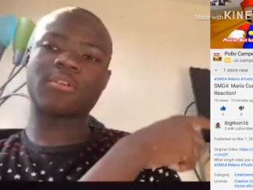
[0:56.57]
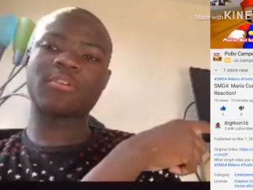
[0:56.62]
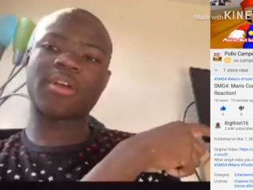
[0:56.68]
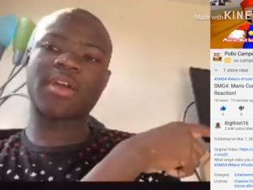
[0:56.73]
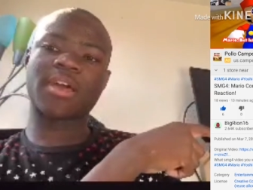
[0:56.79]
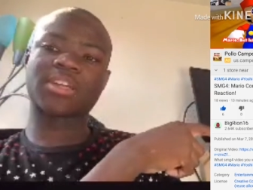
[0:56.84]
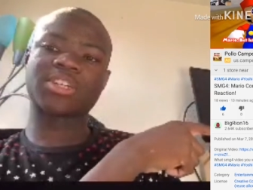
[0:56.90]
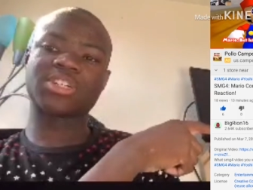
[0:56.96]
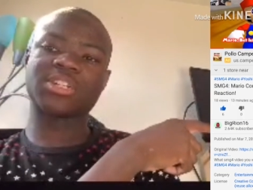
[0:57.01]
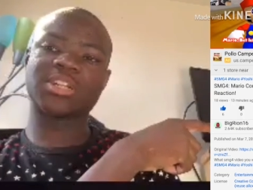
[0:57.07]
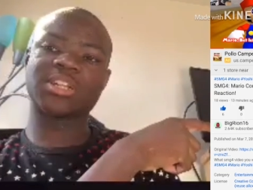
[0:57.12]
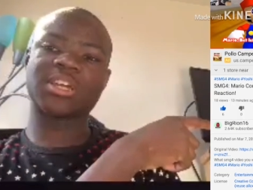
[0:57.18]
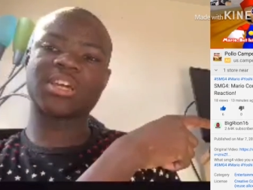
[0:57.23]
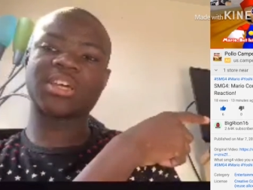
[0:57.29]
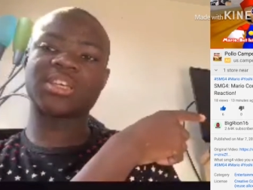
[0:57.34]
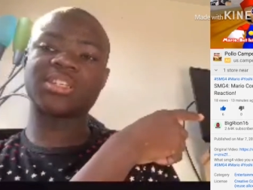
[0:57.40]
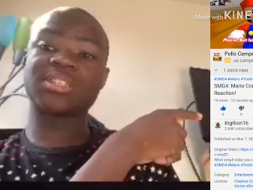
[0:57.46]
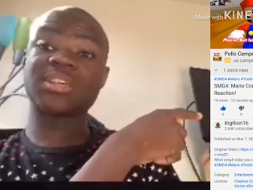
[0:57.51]
reaction,
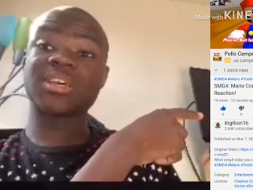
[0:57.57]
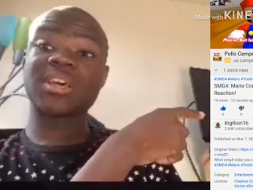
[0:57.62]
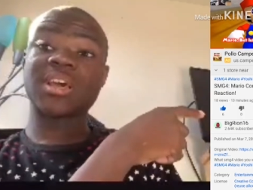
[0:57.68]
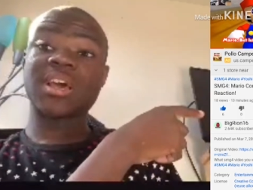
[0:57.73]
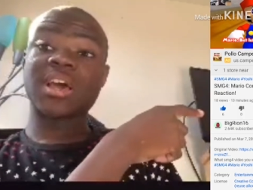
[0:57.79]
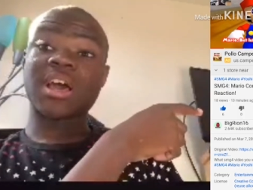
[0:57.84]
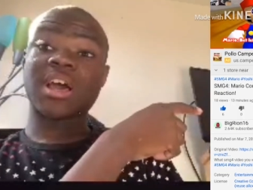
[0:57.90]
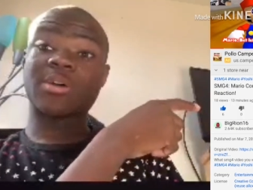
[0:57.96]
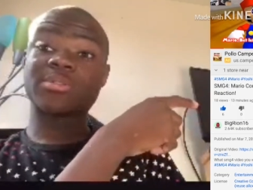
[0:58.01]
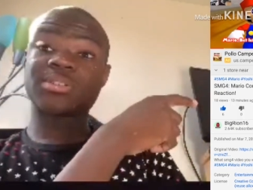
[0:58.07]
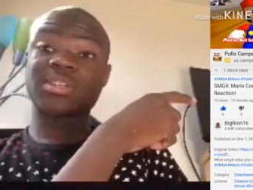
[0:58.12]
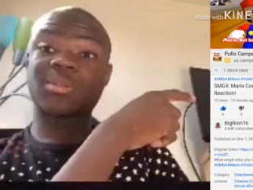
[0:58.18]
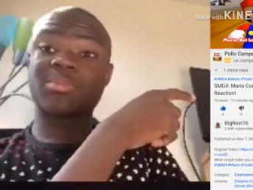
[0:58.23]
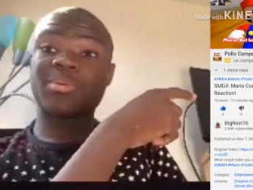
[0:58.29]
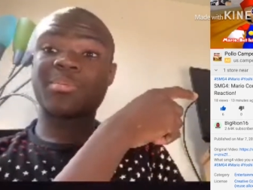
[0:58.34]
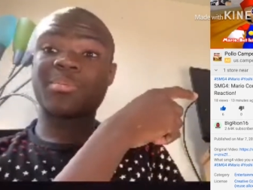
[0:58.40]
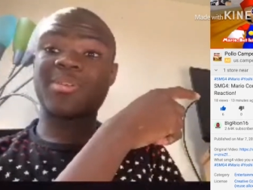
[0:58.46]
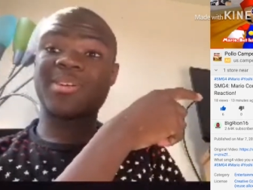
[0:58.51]
because I was gonna
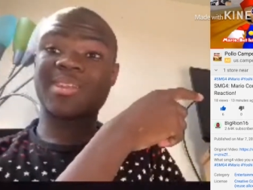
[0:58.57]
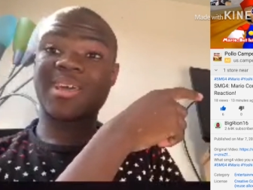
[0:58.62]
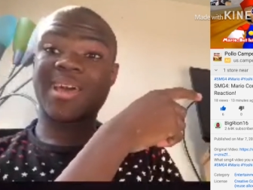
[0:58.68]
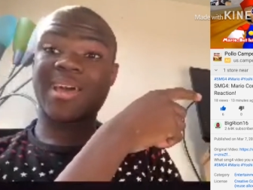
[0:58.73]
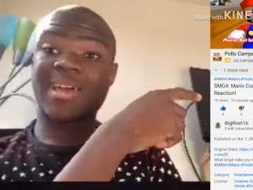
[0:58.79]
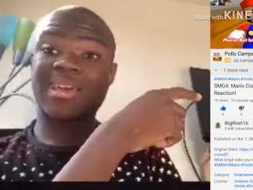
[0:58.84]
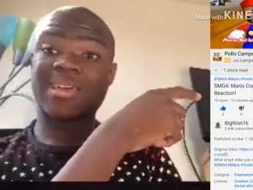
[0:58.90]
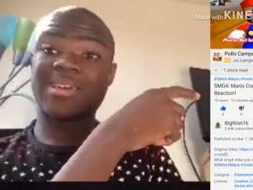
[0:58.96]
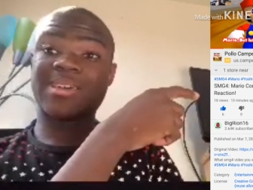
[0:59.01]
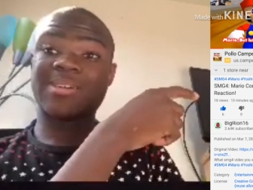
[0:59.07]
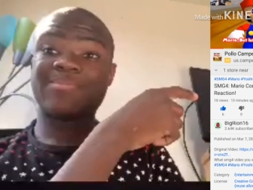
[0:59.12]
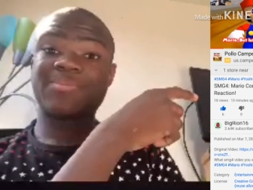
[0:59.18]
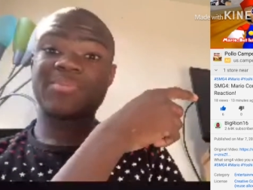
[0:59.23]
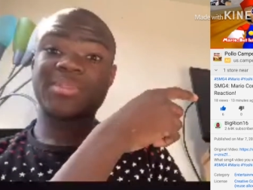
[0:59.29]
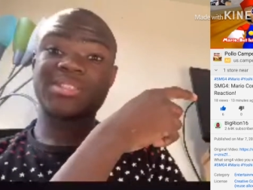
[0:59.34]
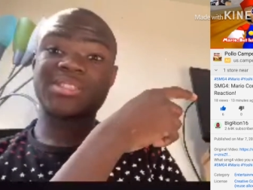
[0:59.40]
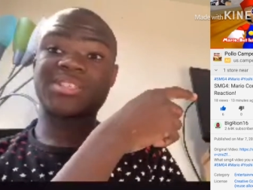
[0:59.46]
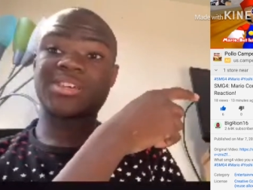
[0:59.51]
premiere that
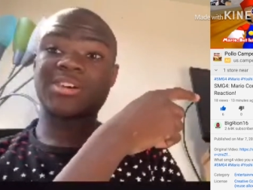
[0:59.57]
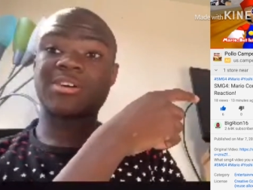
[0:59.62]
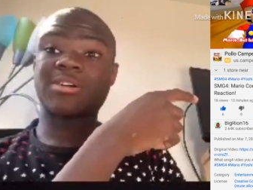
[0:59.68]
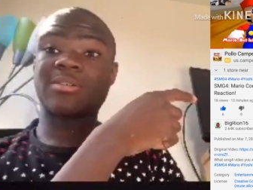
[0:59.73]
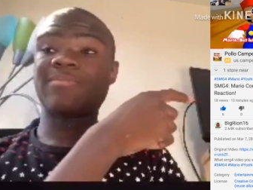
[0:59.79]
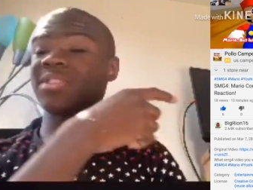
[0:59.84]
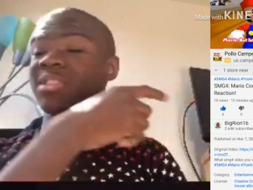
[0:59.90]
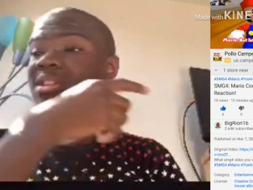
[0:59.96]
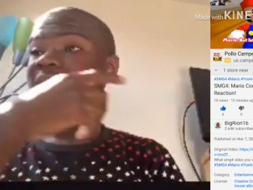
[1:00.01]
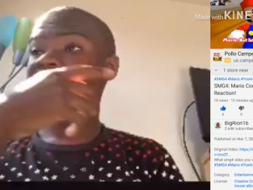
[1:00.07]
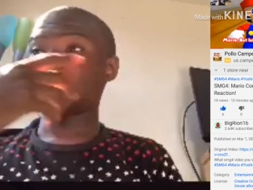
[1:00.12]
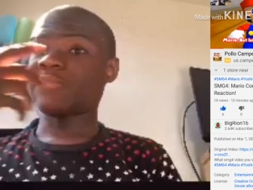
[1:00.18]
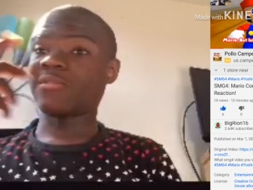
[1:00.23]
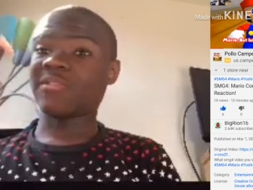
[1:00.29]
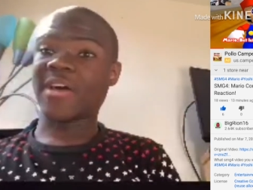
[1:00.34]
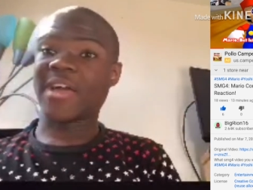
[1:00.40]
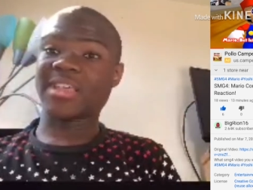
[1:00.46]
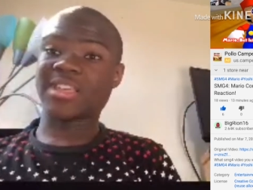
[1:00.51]
until
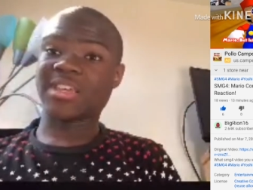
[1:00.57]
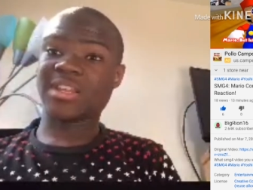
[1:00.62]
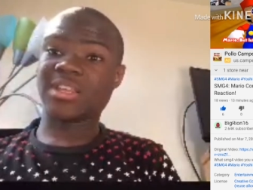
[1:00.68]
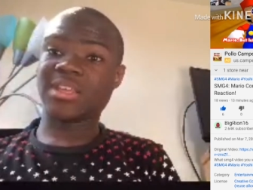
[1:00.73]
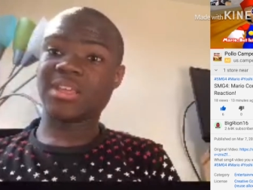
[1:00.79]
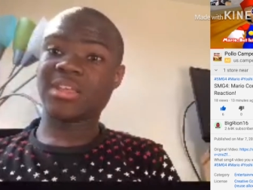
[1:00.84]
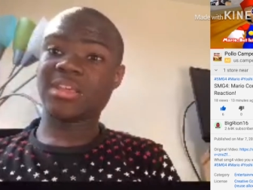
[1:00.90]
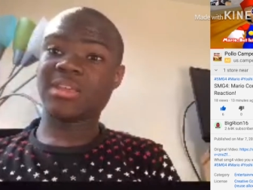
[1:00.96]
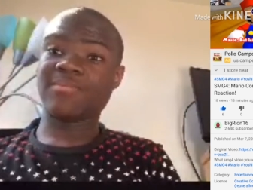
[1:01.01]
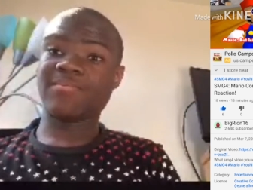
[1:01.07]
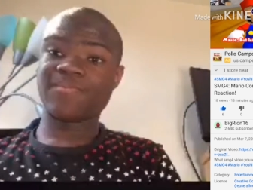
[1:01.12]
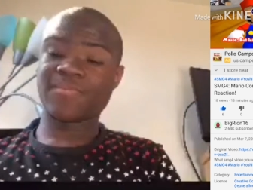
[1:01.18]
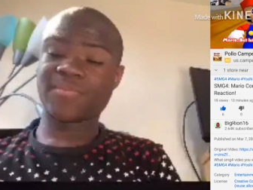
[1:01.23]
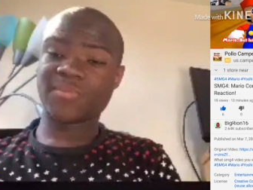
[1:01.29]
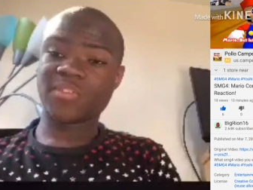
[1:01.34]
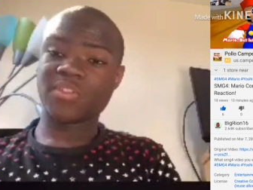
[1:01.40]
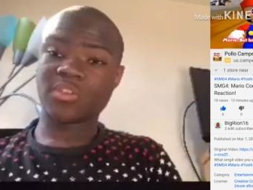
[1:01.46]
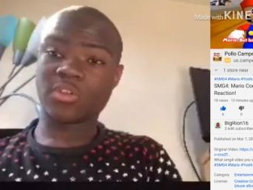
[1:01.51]
Flying Kitty,
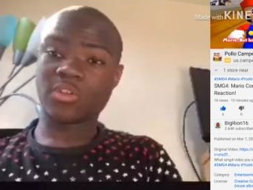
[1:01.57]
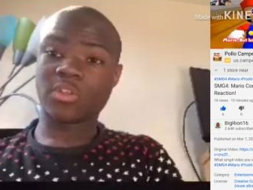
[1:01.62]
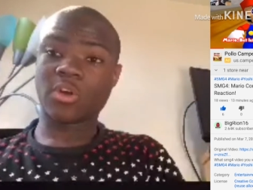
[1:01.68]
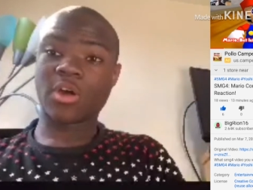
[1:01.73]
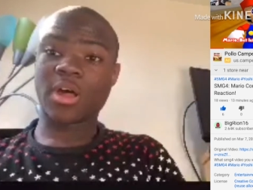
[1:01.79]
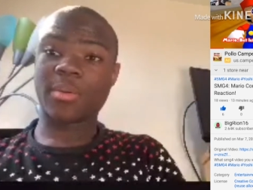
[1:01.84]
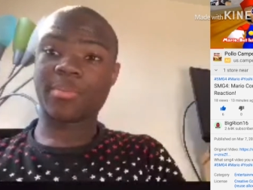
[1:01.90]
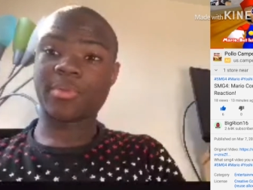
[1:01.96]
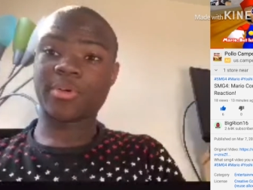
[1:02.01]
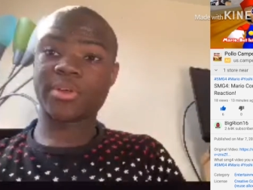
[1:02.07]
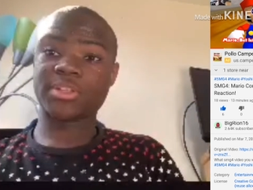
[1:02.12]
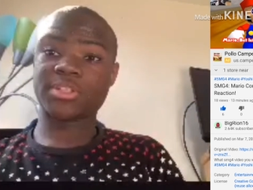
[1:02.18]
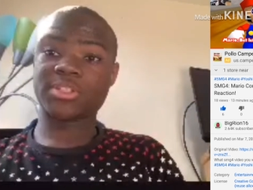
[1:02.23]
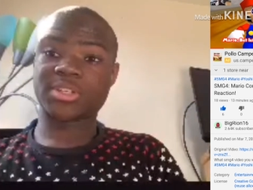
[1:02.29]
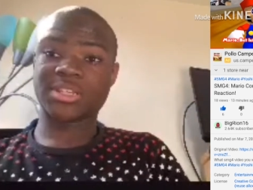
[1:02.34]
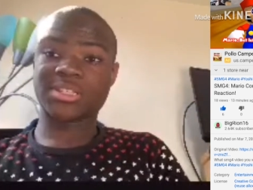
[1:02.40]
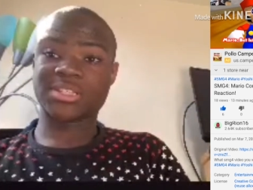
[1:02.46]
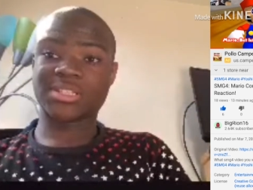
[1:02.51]
you know, uploaded.
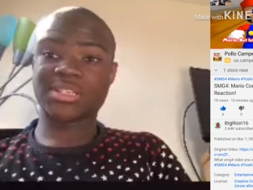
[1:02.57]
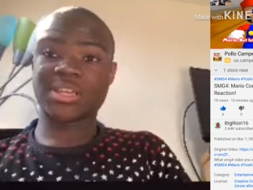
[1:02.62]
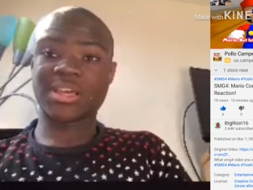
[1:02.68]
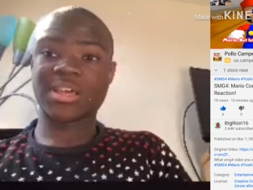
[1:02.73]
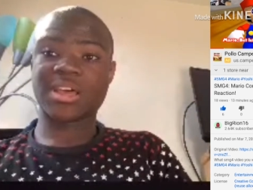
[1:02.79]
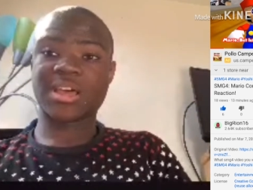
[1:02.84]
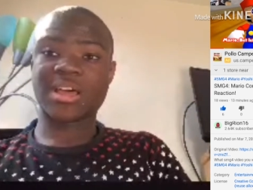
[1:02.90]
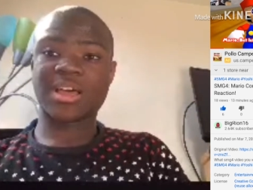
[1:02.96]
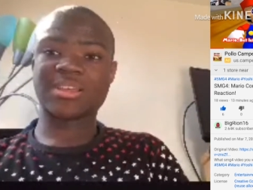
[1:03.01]
So I I said, uh,